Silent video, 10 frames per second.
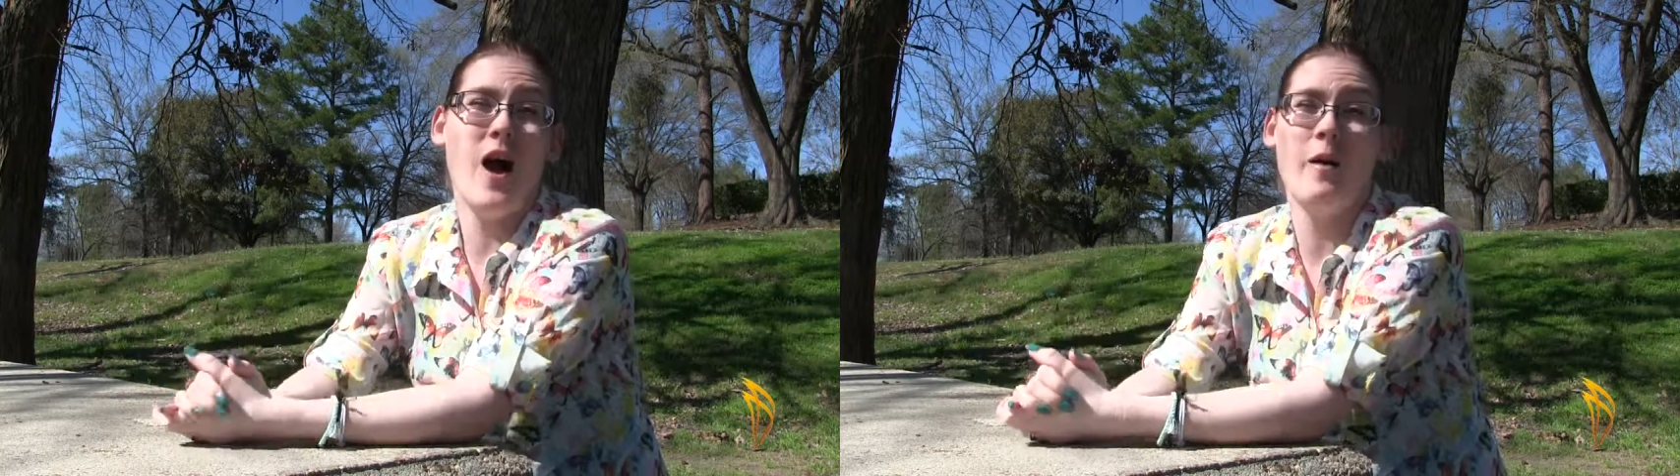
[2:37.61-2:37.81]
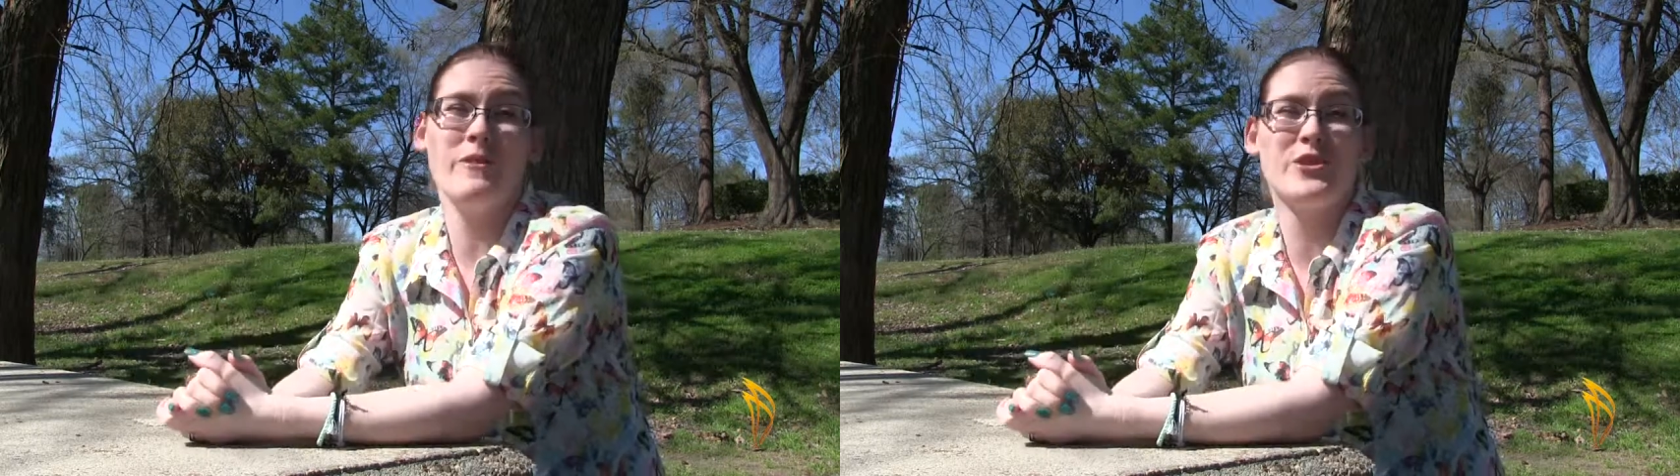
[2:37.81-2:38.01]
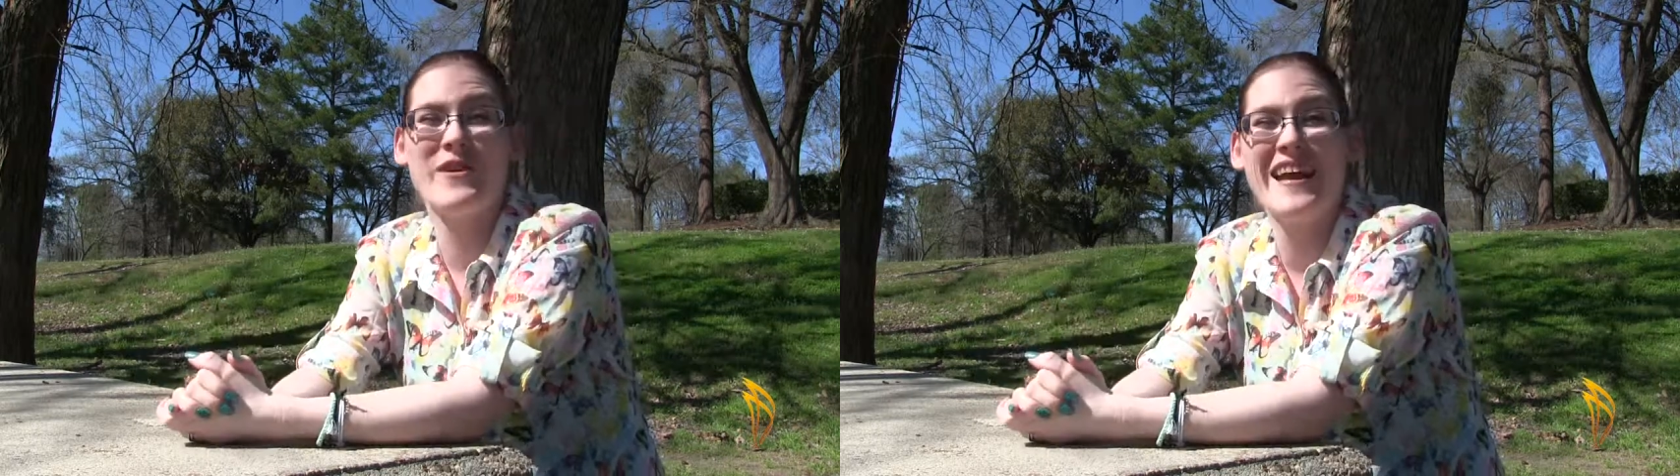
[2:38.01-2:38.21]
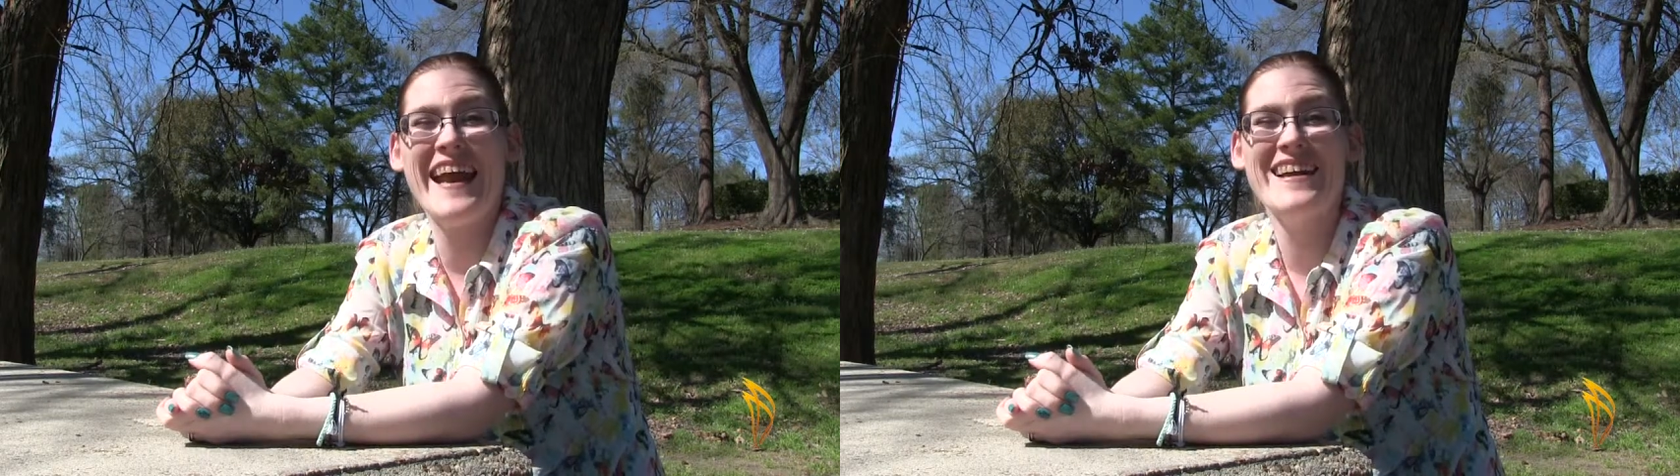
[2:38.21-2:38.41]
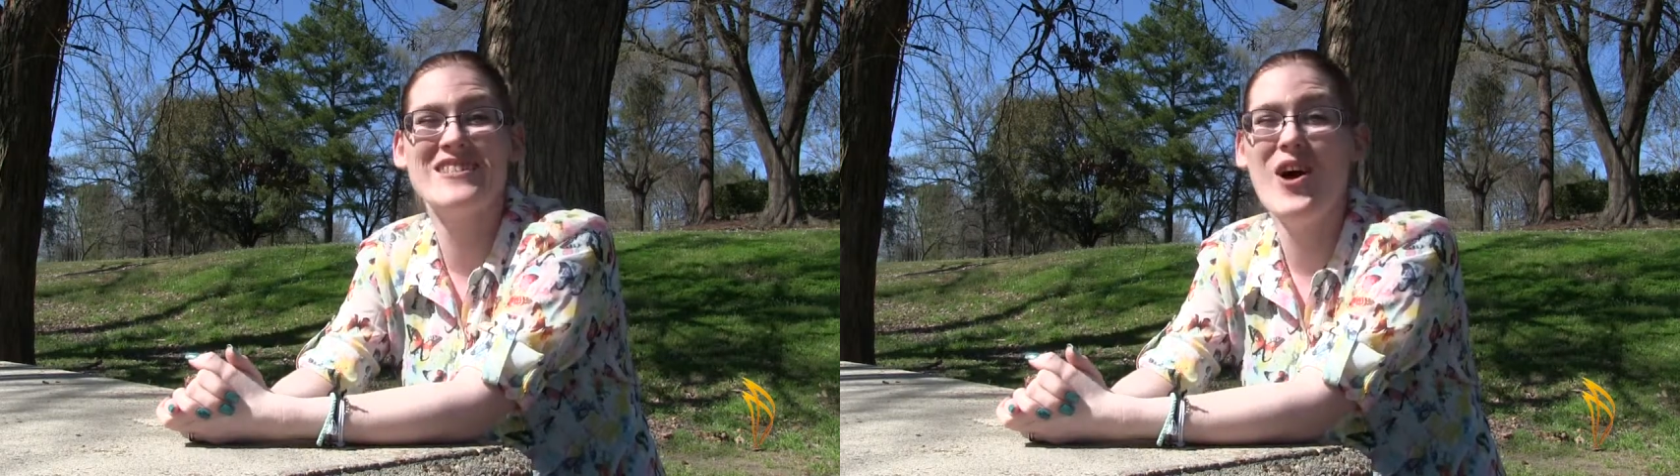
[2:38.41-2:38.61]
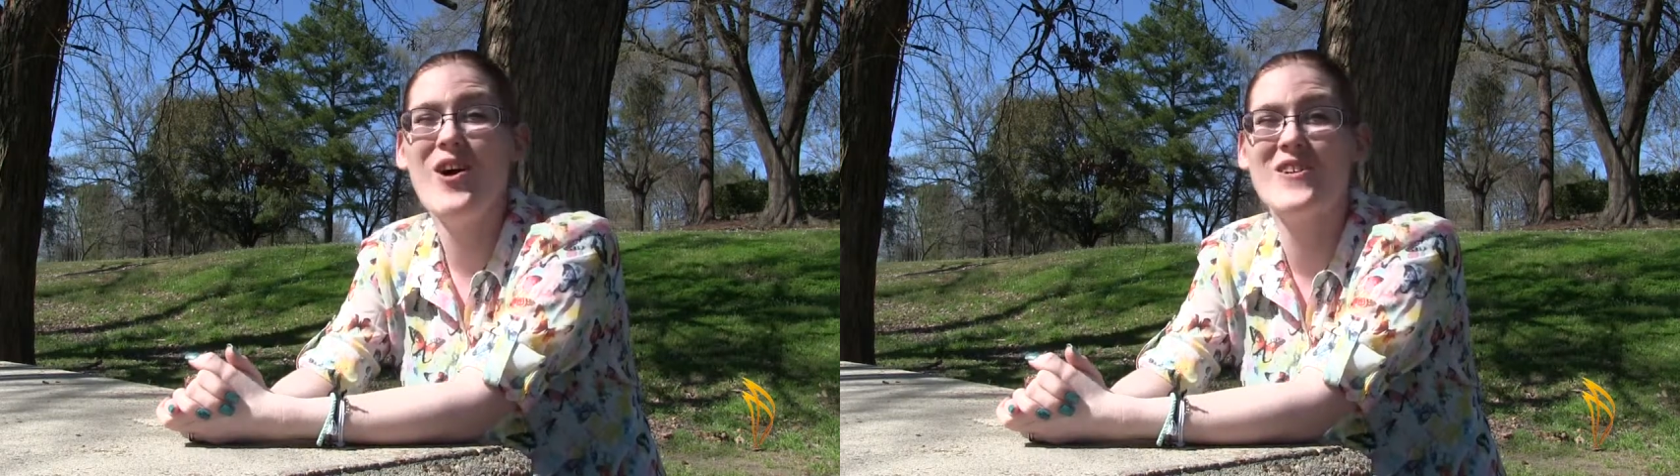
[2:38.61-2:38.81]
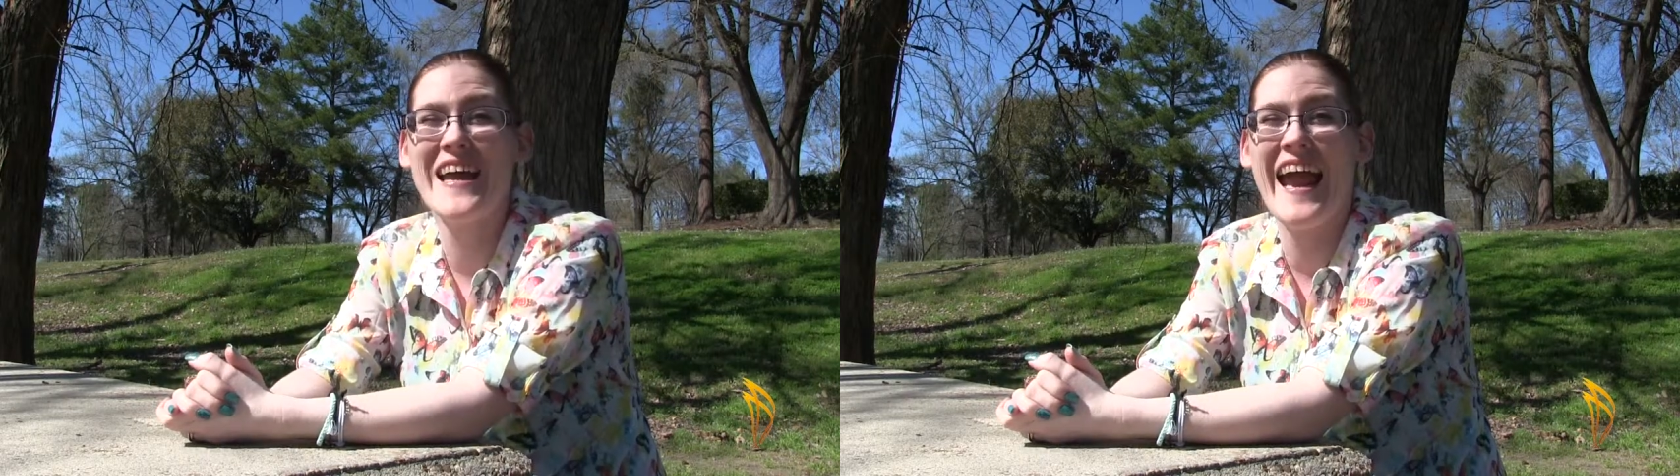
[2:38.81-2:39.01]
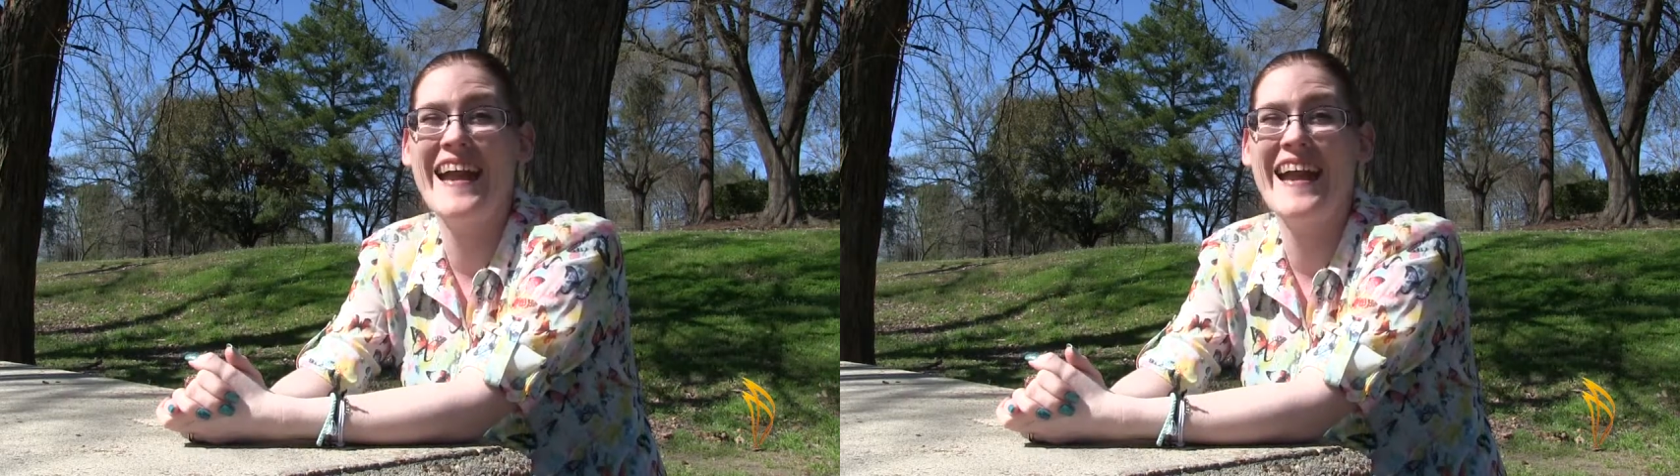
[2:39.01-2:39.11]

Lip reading: almost 28 years old,